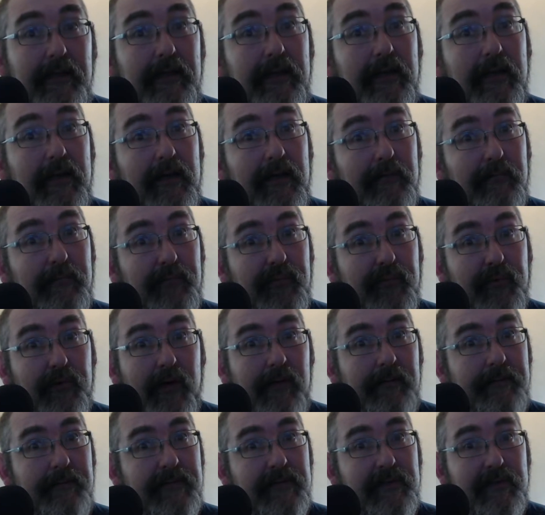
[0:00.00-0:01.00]
I
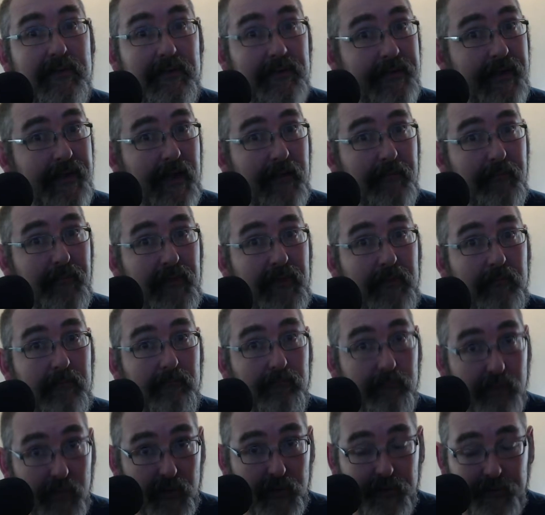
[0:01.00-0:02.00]
promise she's not being
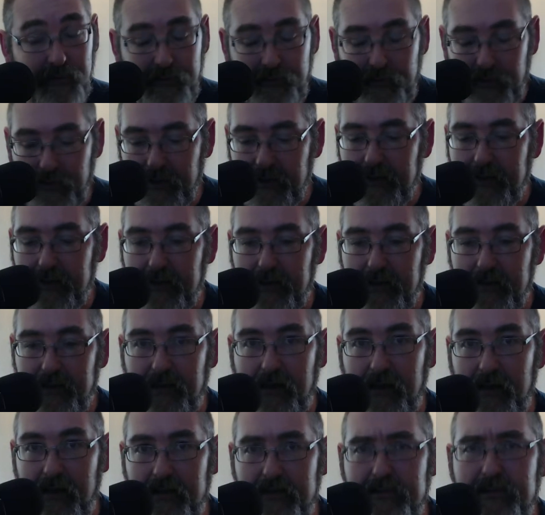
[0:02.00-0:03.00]
murdered.
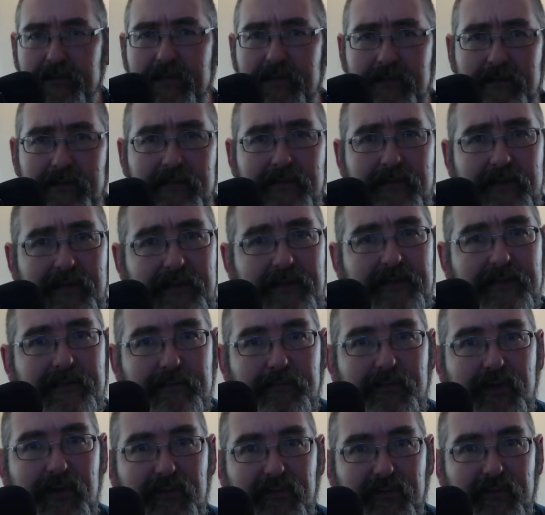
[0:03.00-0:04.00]
She just needs to
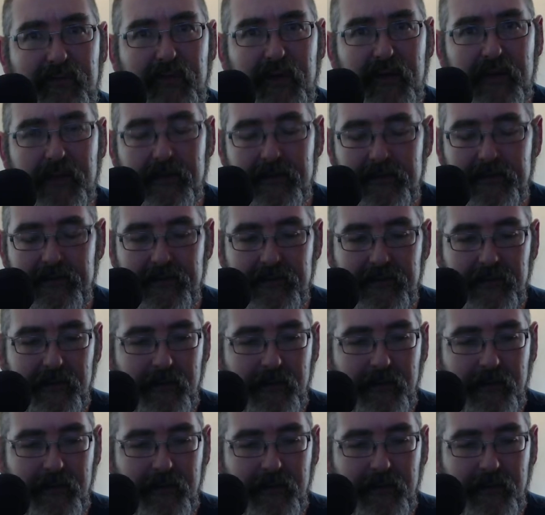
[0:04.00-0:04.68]
be fixed.